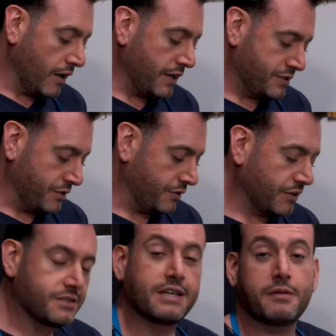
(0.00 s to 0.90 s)
All right, so it
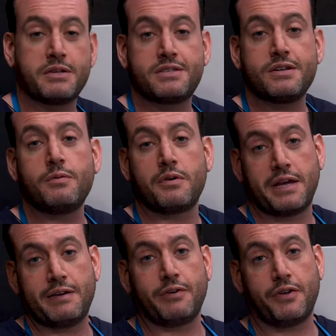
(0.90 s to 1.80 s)
looks like we still
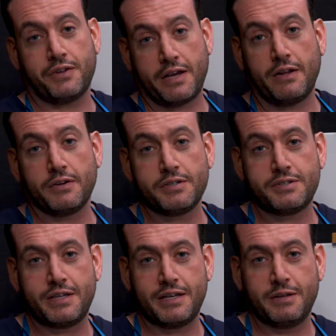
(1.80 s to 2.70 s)
won't have all the
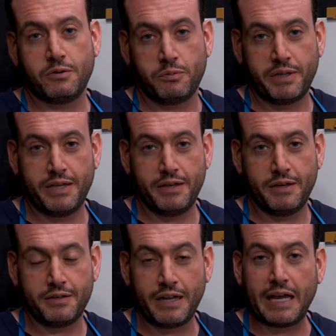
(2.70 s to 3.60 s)
colors that he will be
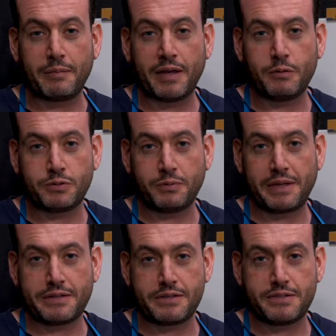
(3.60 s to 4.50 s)
naming, which will
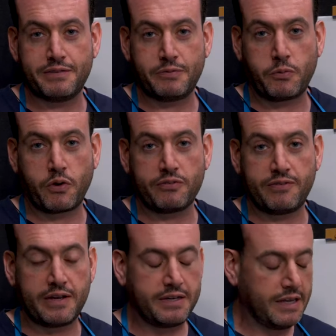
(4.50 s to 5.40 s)
make this even more
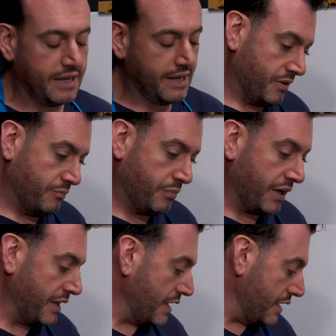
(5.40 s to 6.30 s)
fun.
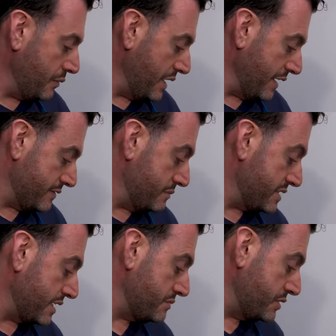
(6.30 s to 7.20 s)
But uh, we have some
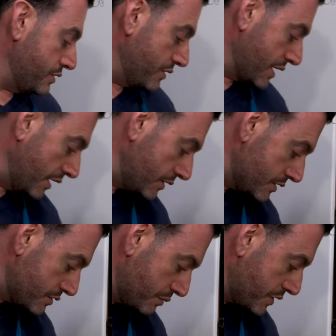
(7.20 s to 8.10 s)
substitute
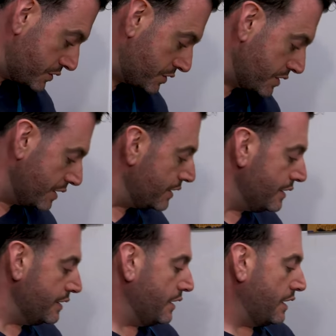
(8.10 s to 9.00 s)
colors, which
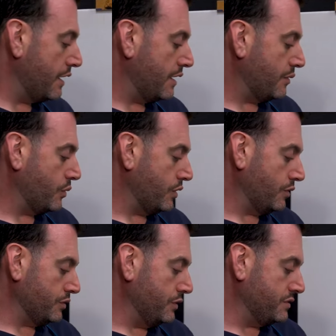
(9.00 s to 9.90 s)
uh,
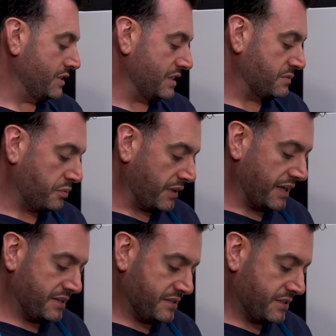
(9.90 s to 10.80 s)
we'll use in its
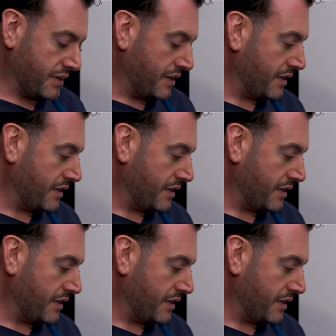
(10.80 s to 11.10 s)
place.